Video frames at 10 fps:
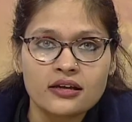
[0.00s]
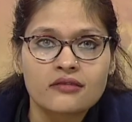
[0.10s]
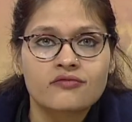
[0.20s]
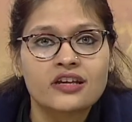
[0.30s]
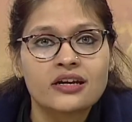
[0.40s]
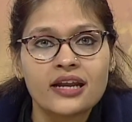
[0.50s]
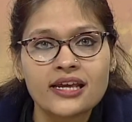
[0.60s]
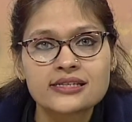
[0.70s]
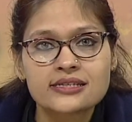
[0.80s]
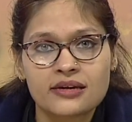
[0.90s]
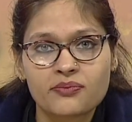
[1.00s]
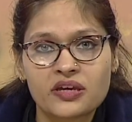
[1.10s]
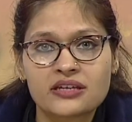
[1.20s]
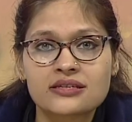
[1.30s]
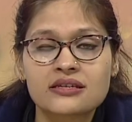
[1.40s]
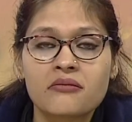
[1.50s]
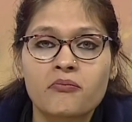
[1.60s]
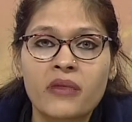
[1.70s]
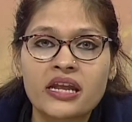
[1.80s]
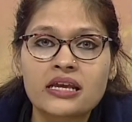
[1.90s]
the next step is
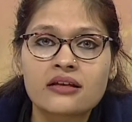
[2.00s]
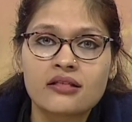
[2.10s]
medical